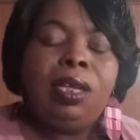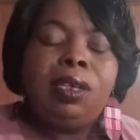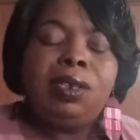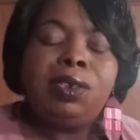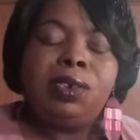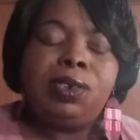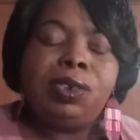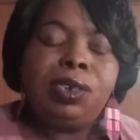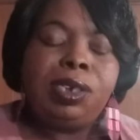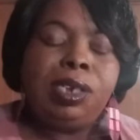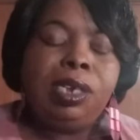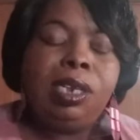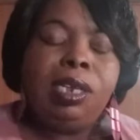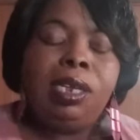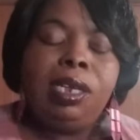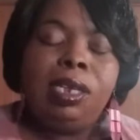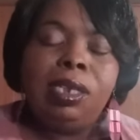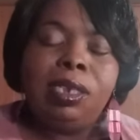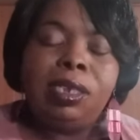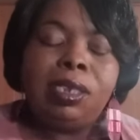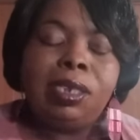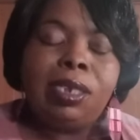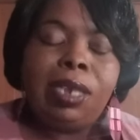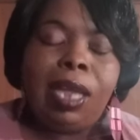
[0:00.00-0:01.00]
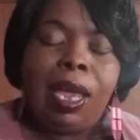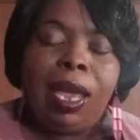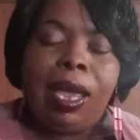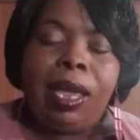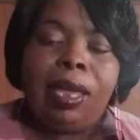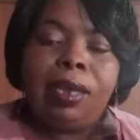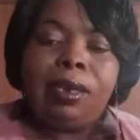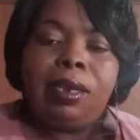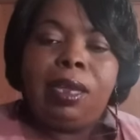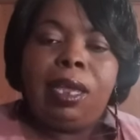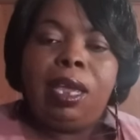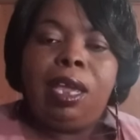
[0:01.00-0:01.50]
she is
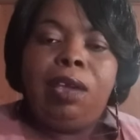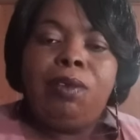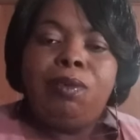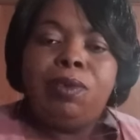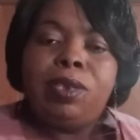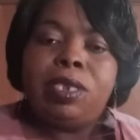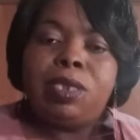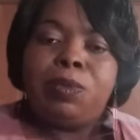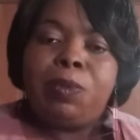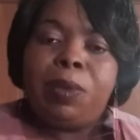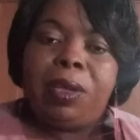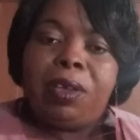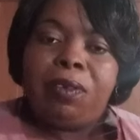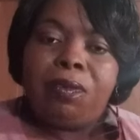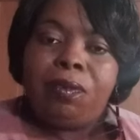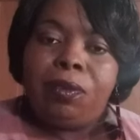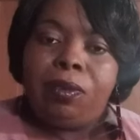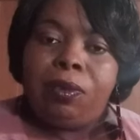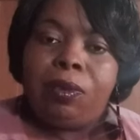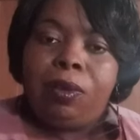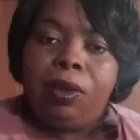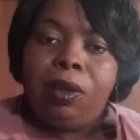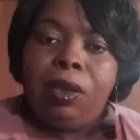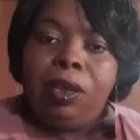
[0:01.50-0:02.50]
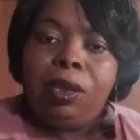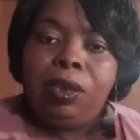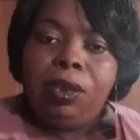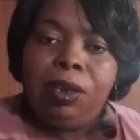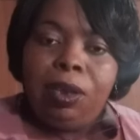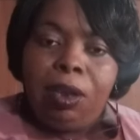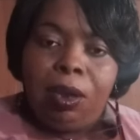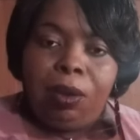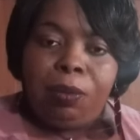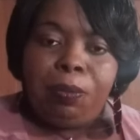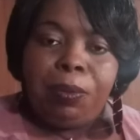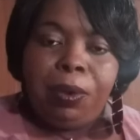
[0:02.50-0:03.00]
not a respectful
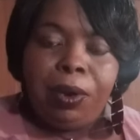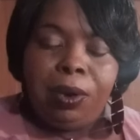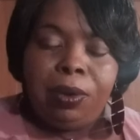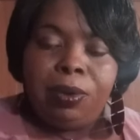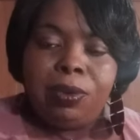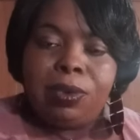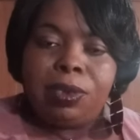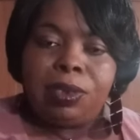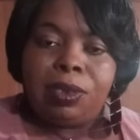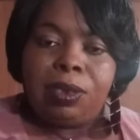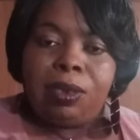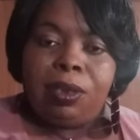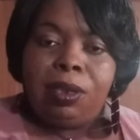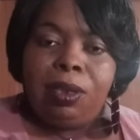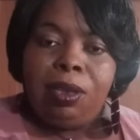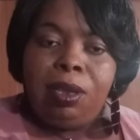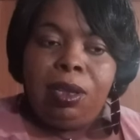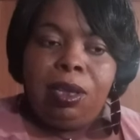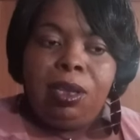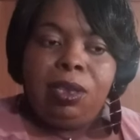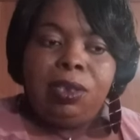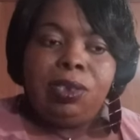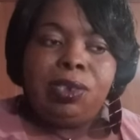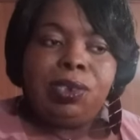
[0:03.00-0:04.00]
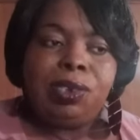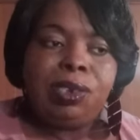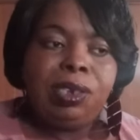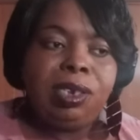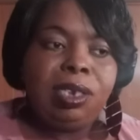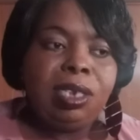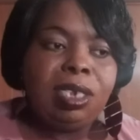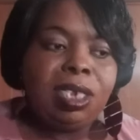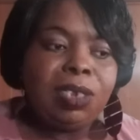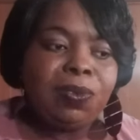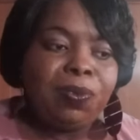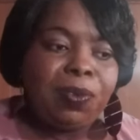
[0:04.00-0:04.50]
young person.
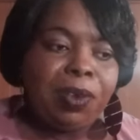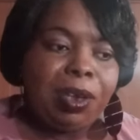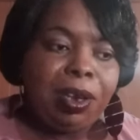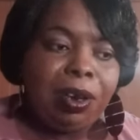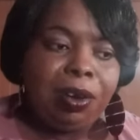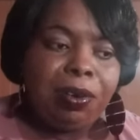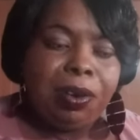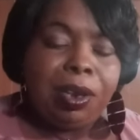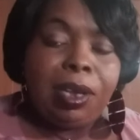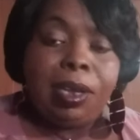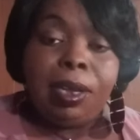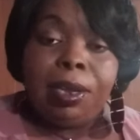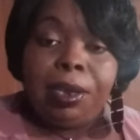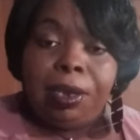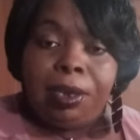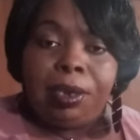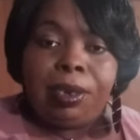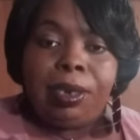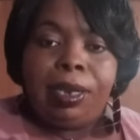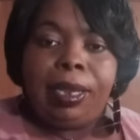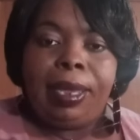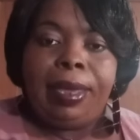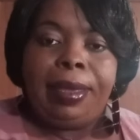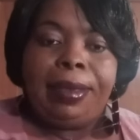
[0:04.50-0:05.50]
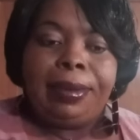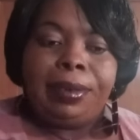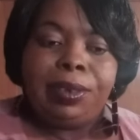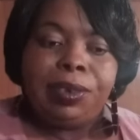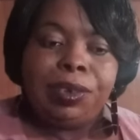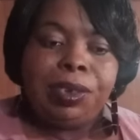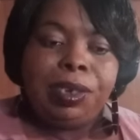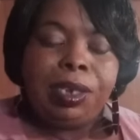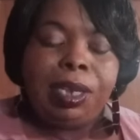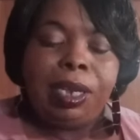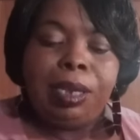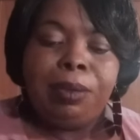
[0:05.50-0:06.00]
She is very ugly and
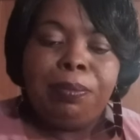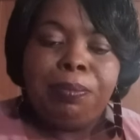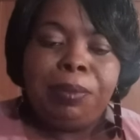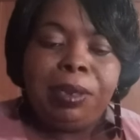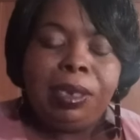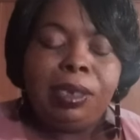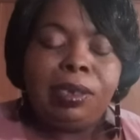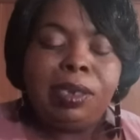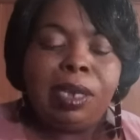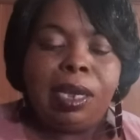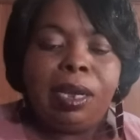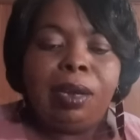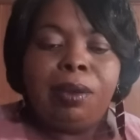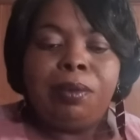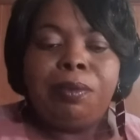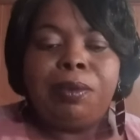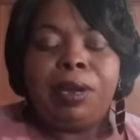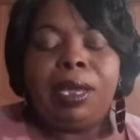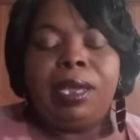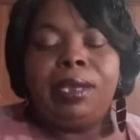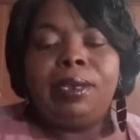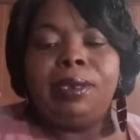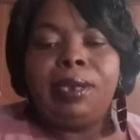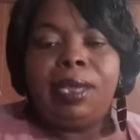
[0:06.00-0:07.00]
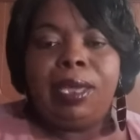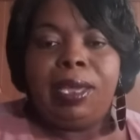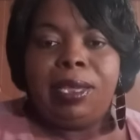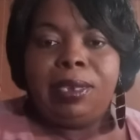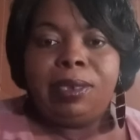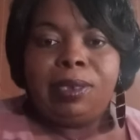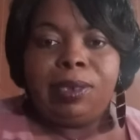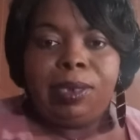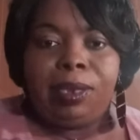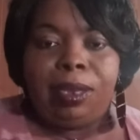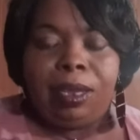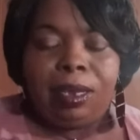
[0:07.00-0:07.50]
she can be downright
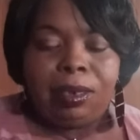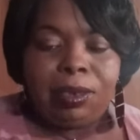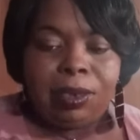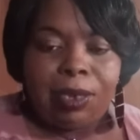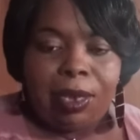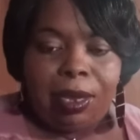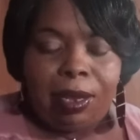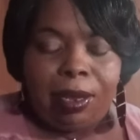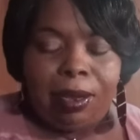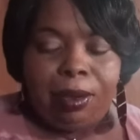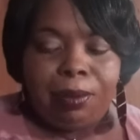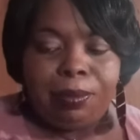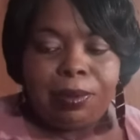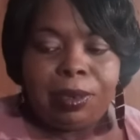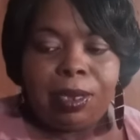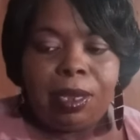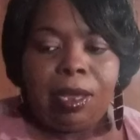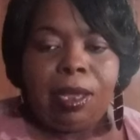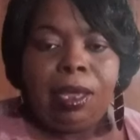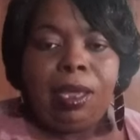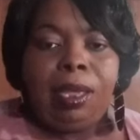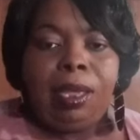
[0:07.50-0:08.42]
nasty at times.